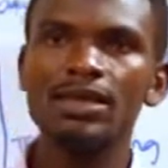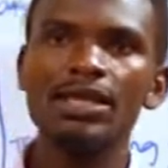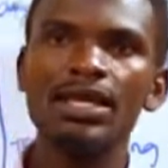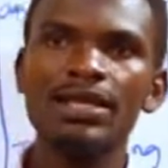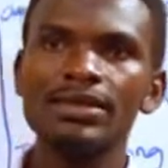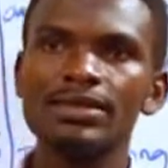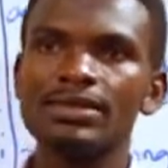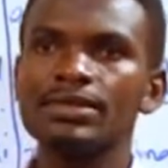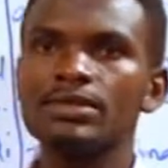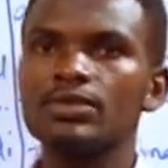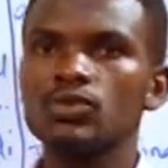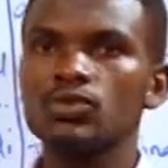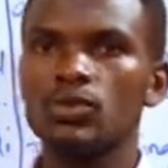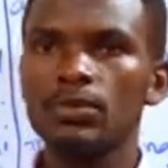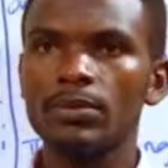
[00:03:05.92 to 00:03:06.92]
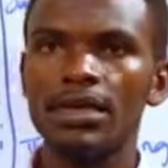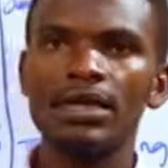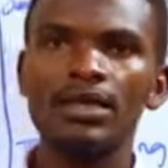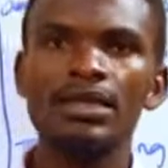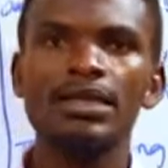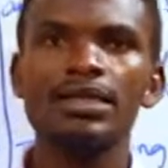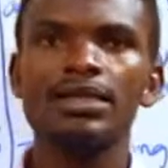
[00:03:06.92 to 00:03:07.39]
right to
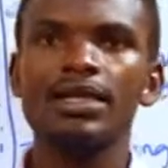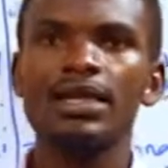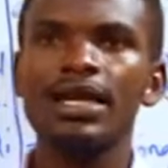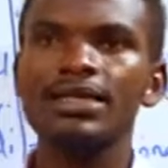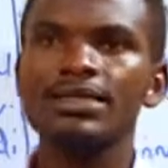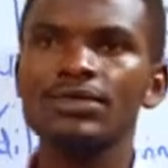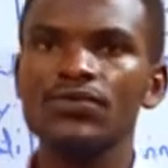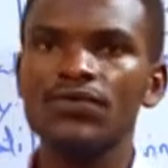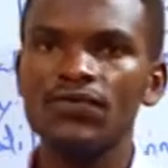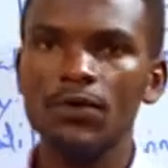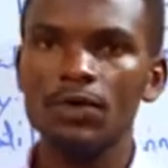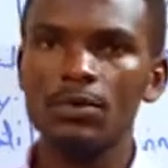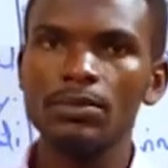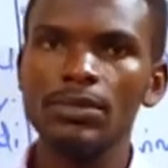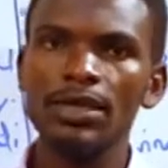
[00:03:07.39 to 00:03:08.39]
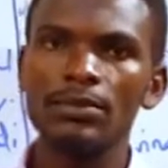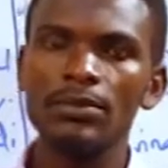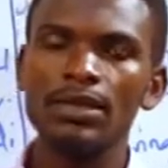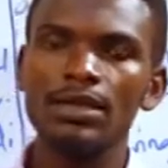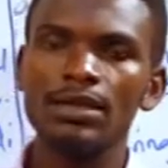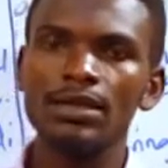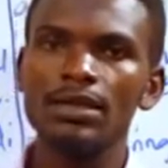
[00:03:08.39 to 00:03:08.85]
marry, the right to form
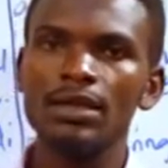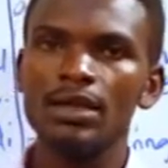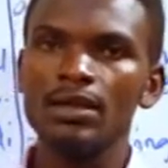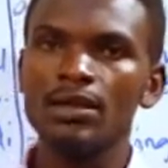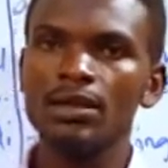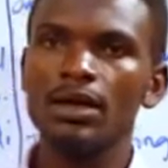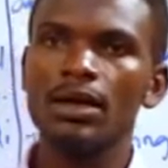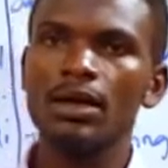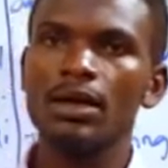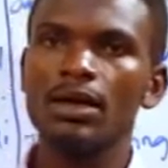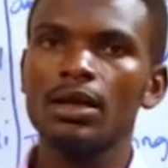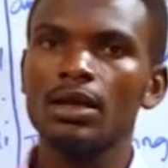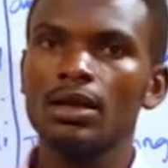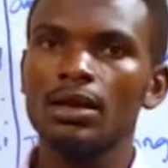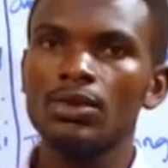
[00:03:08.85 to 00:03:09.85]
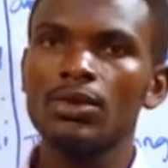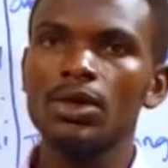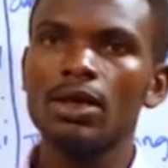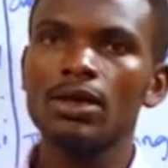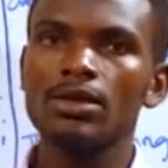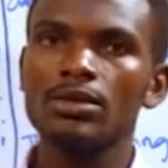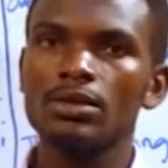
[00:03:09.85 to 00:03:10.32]
maybe
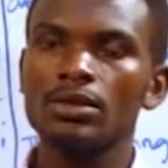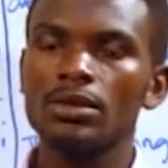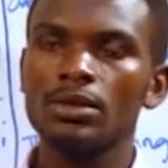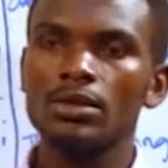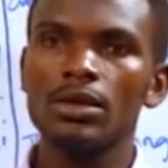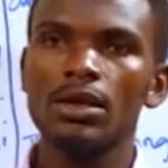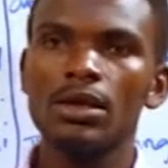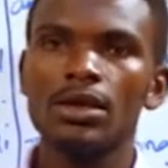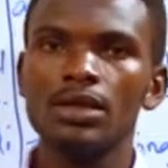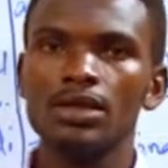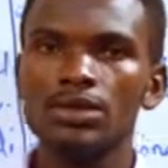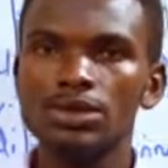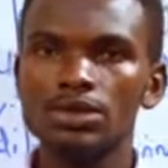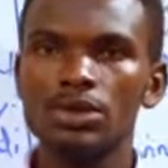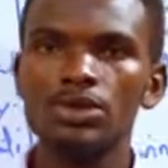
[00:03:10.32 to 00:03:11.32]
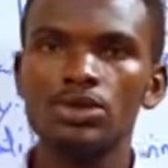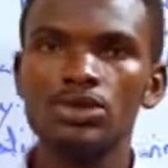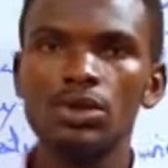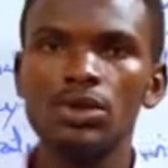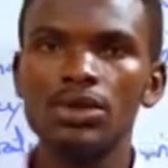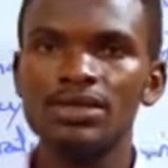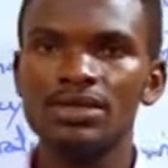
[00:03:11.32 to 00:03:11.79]
the
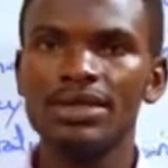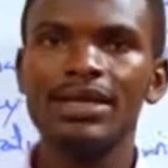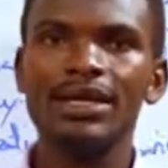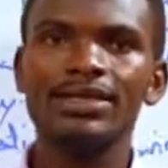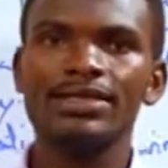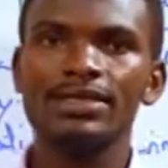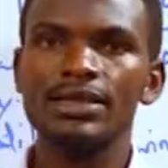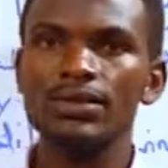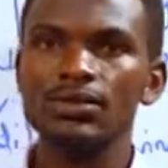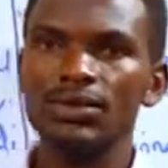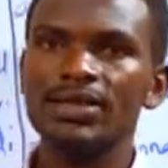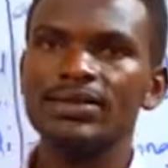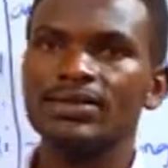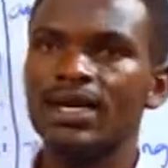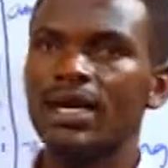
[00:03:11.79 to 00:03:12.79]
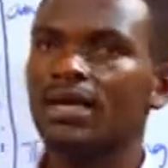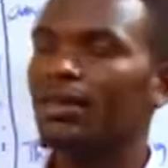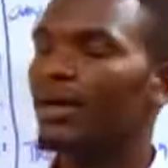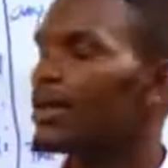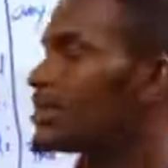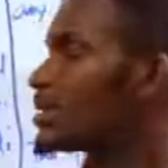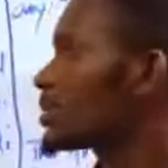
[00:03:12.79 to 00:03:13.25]
social interaction with
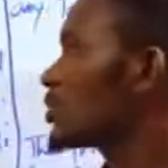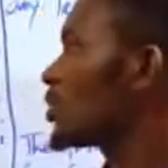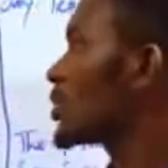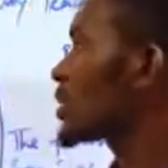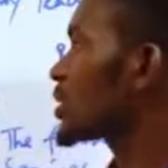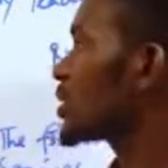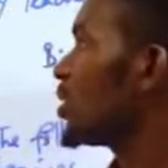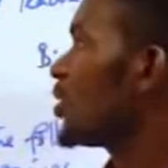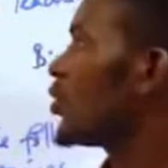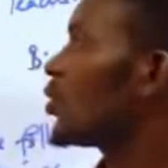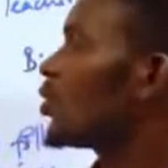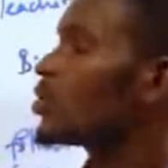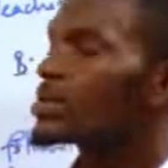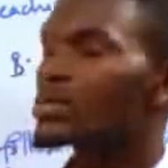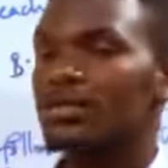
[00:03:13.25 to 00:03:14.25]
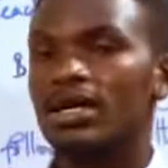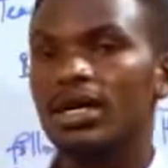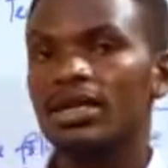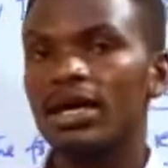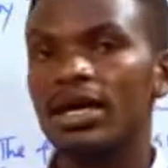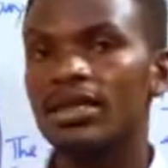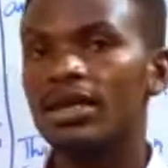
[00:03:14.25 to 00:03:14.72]
others. Those was
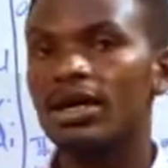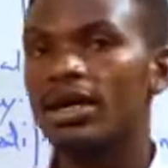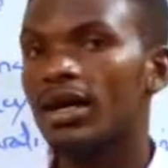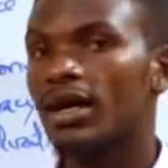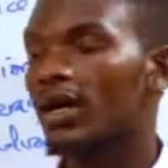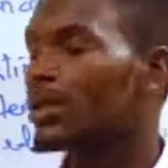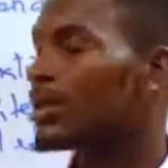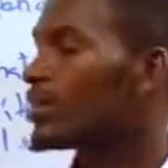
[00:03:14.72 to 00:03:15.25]
another